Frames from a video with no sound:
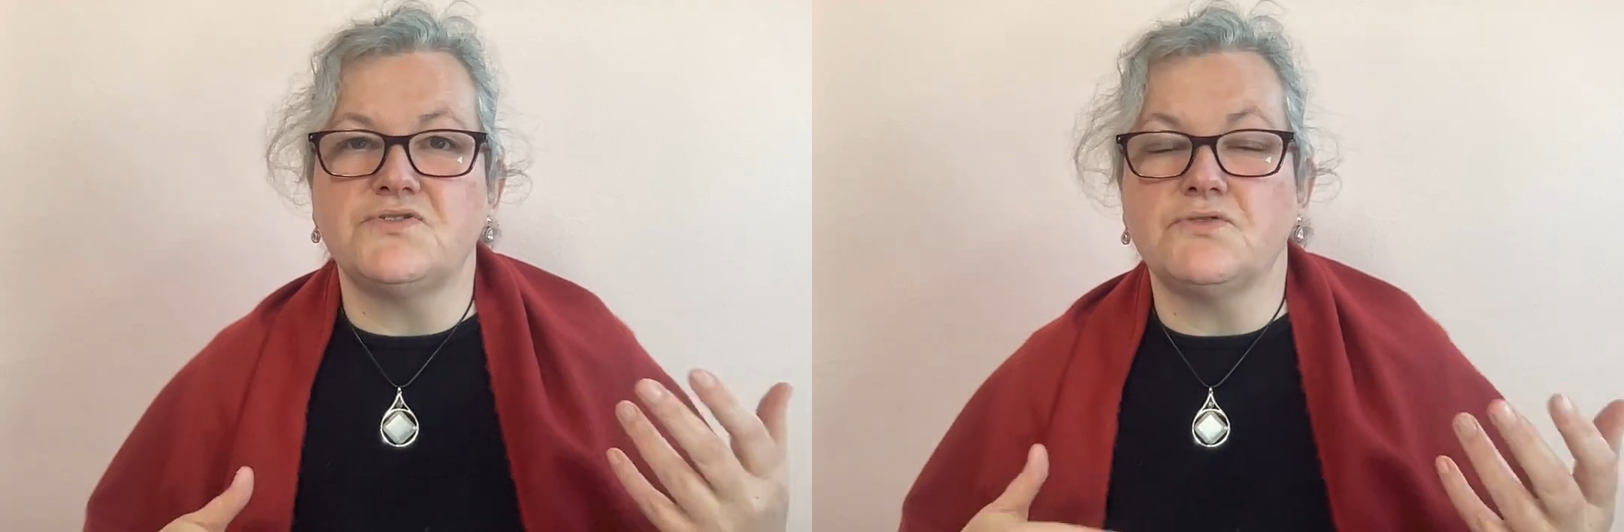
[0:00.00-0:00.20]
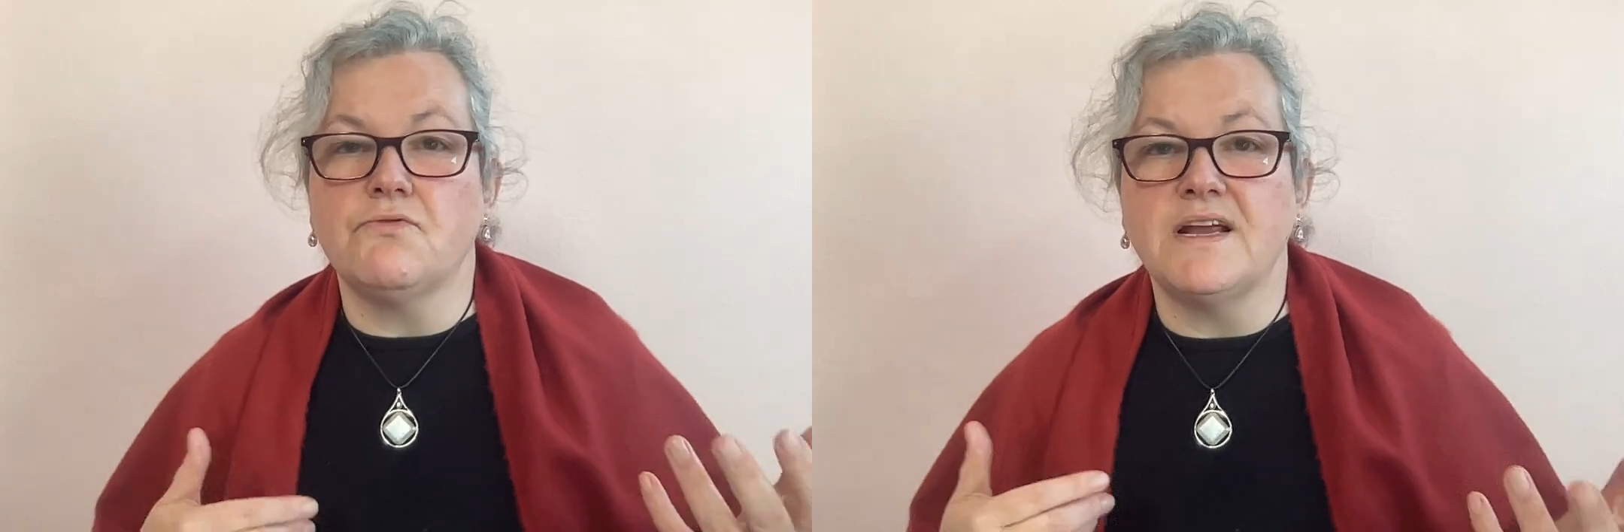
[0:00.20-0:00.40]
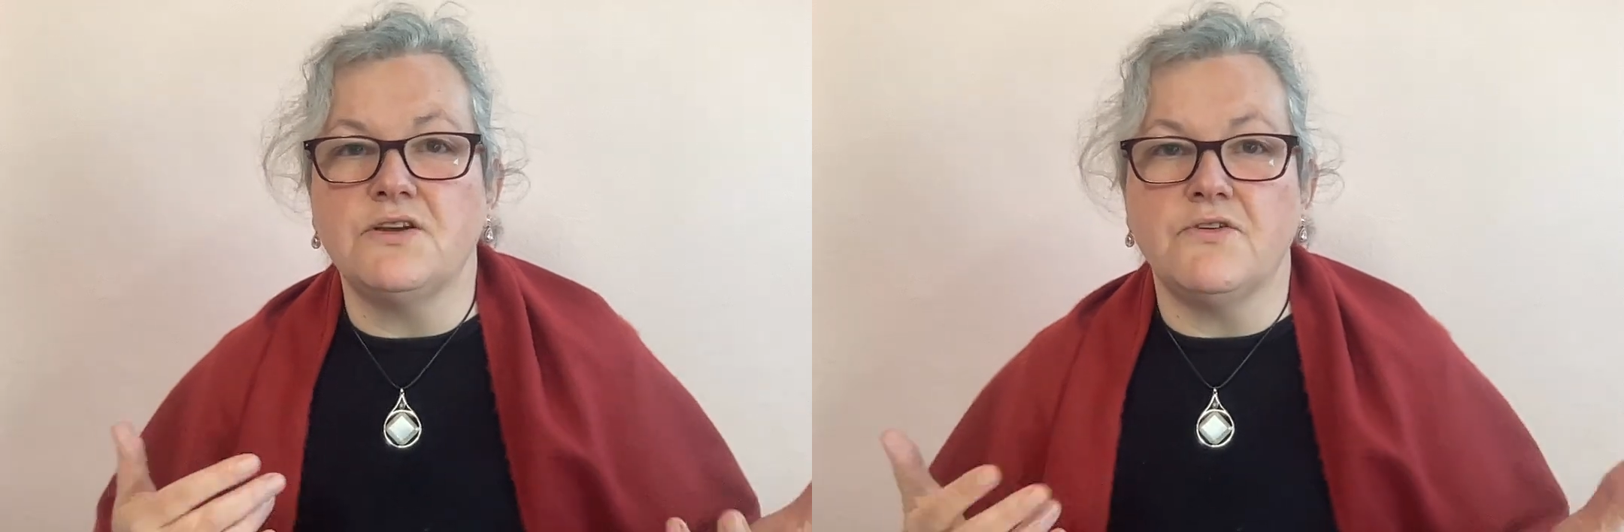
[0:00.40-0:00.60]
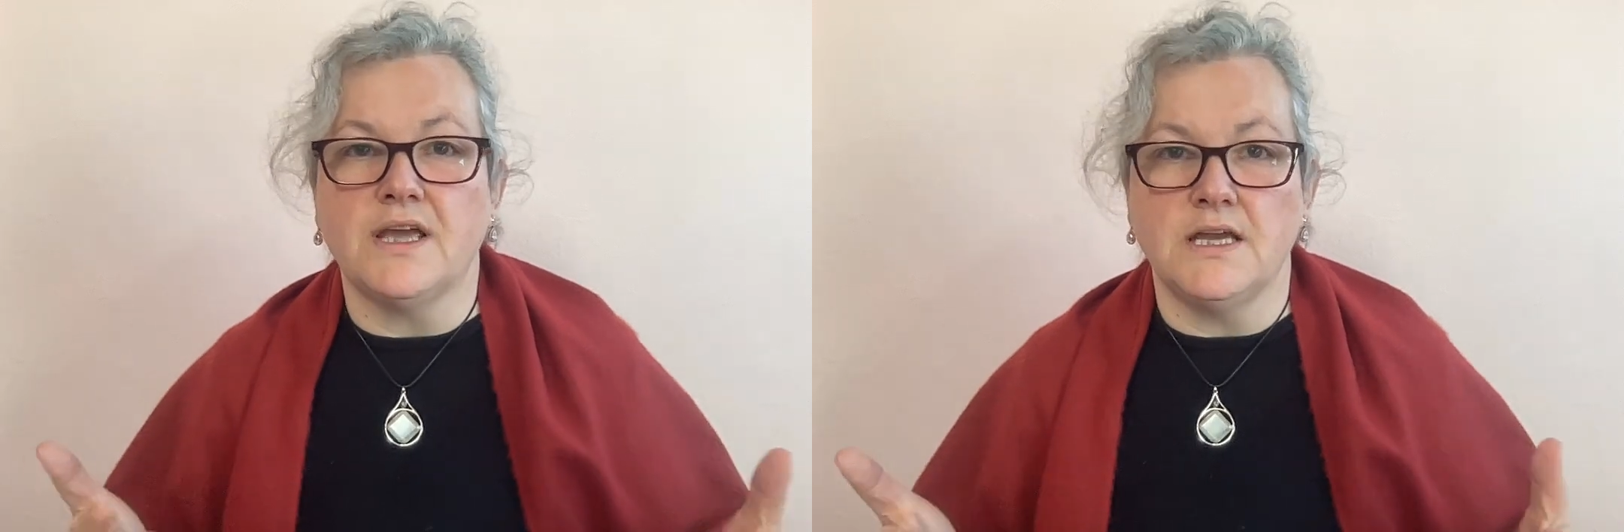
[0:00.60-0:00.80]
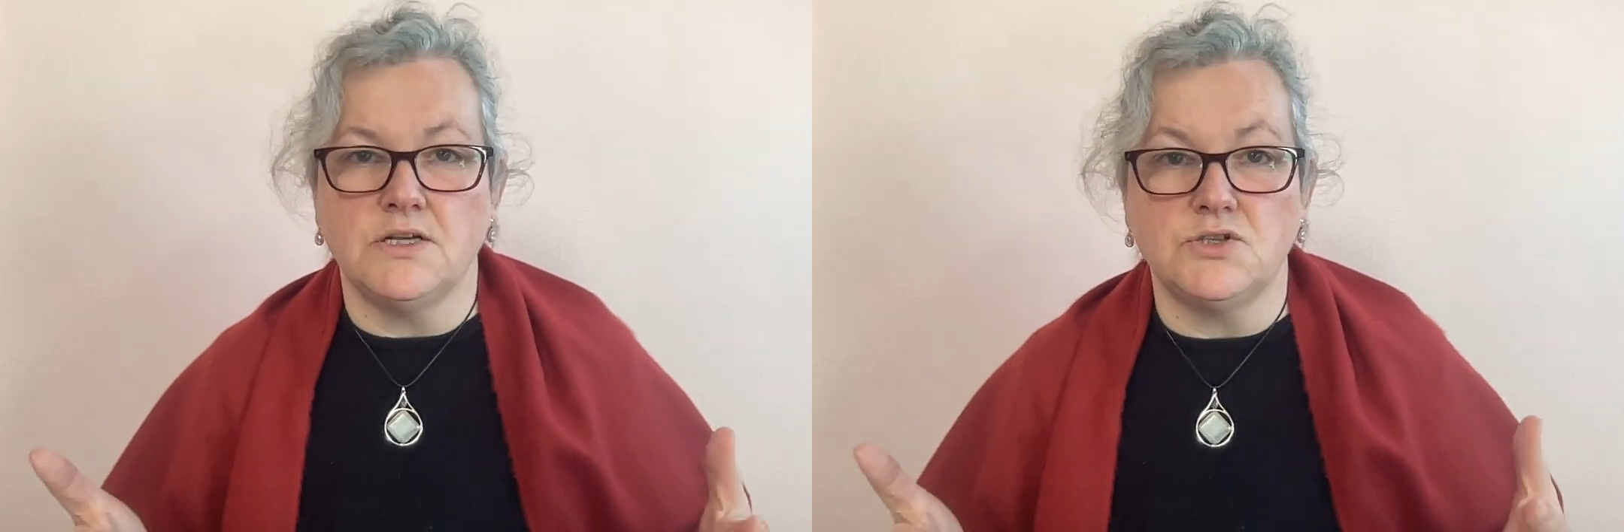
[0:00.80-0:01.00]

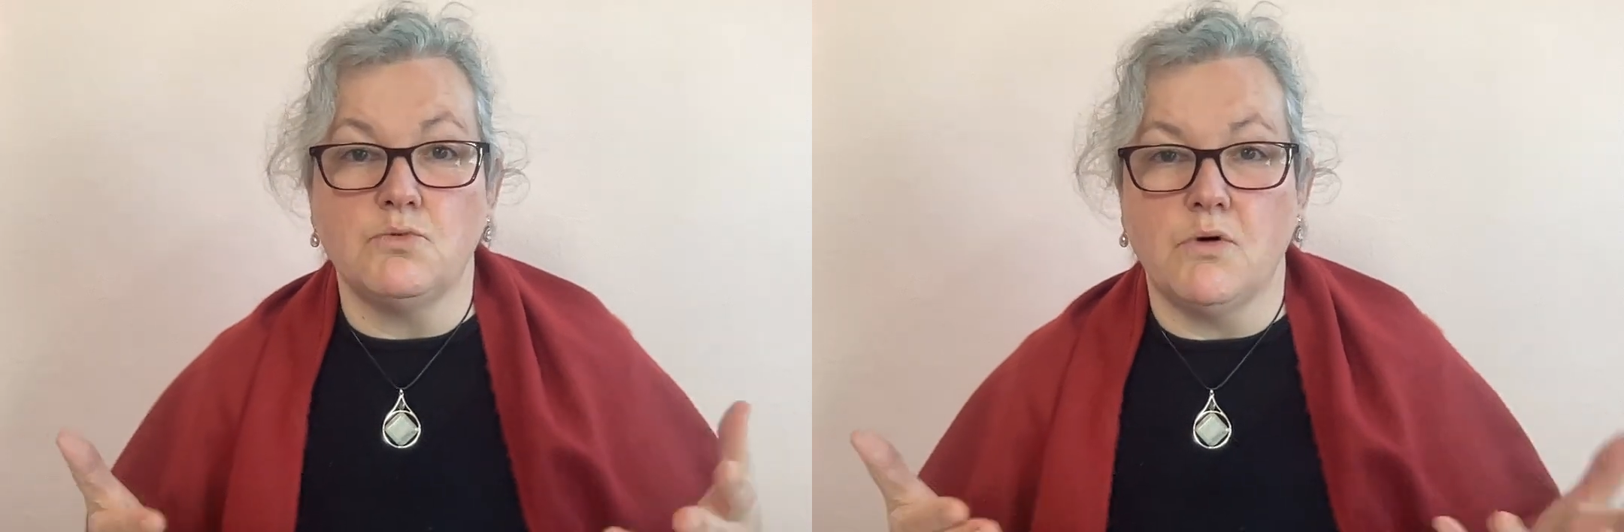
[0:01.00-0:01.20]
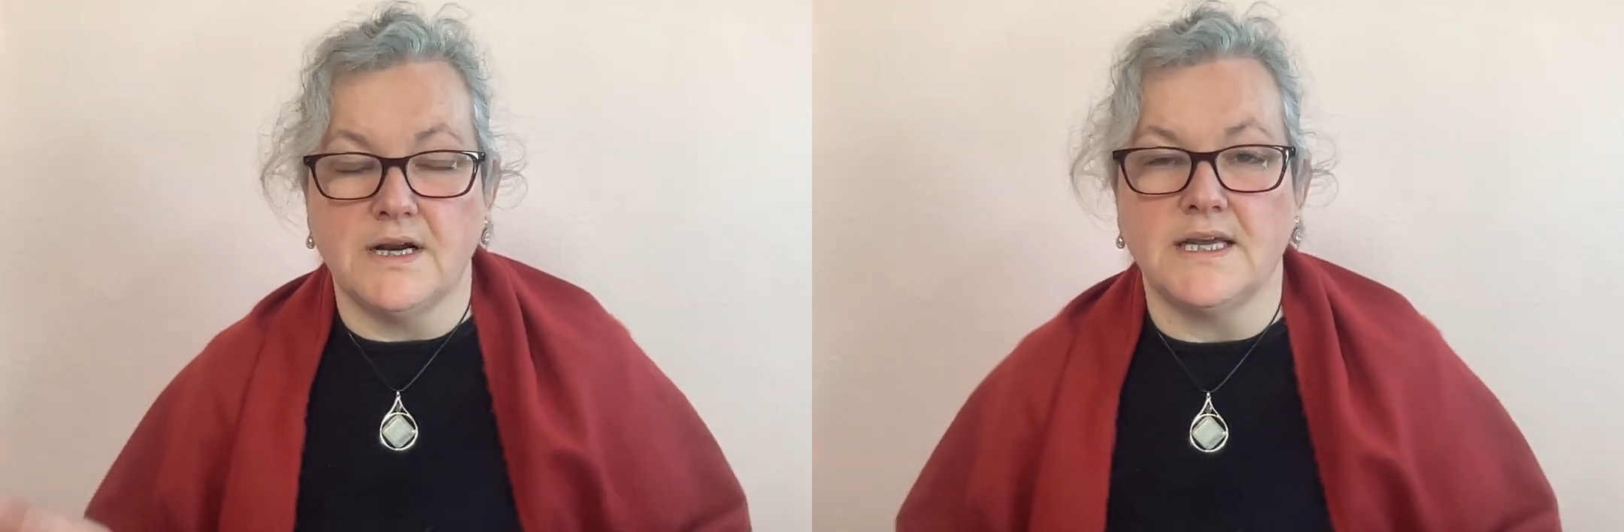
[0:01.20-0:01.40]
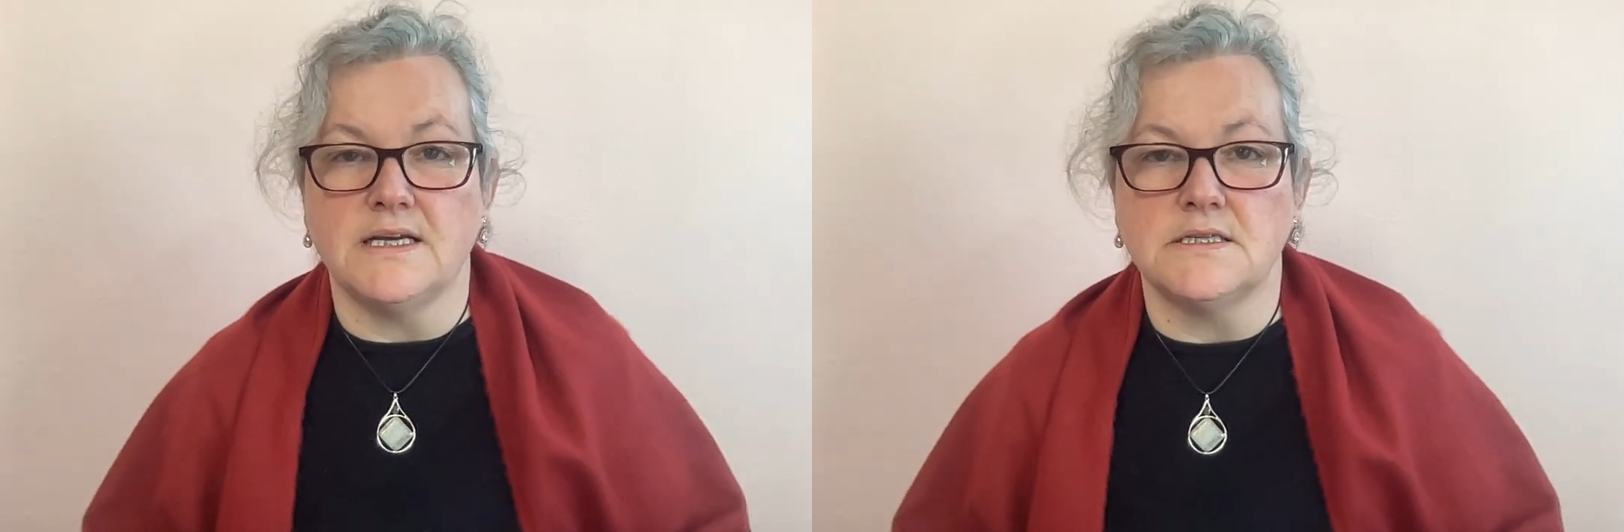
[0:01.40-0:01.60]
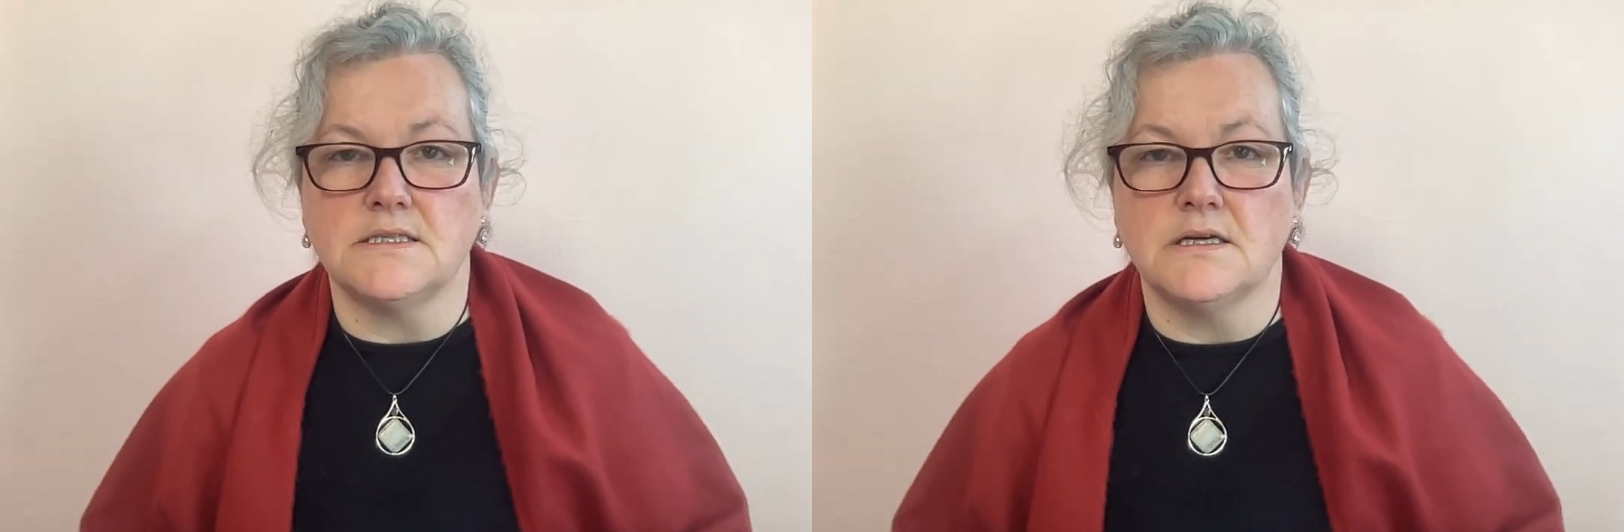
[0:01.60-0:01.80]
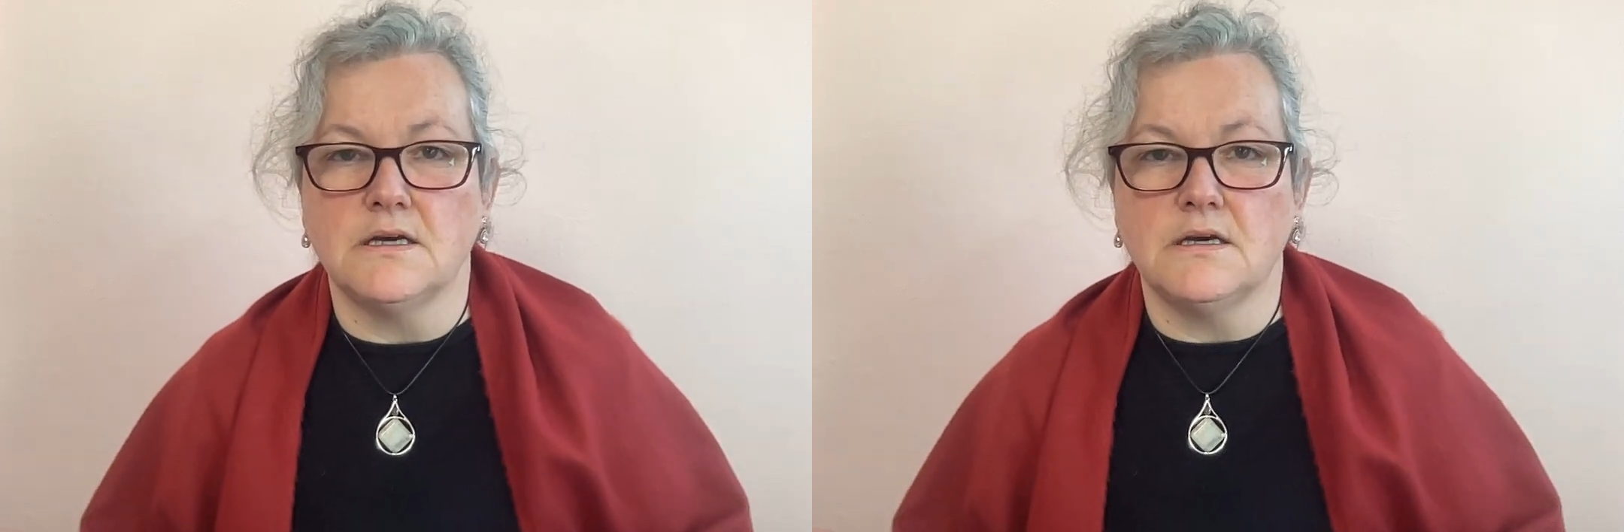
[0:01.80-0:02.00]
surrendering in to what is.